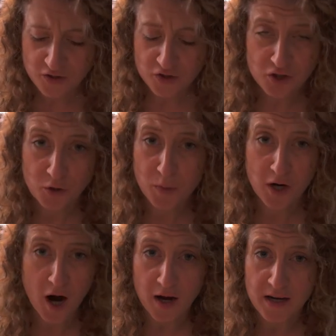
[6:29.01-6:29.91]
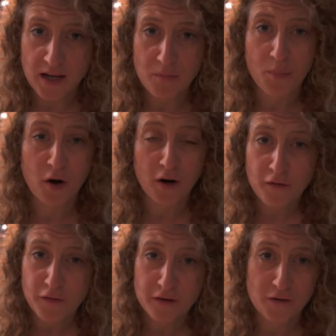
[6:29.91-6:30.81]
Super hearty,
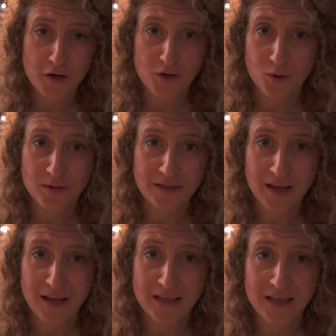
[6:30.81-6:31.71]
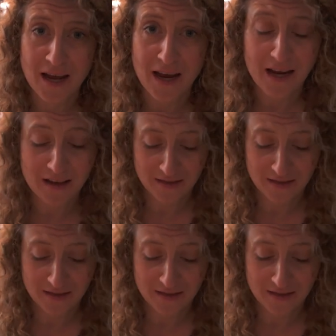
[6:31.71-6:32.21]
perfect for a cold day like today.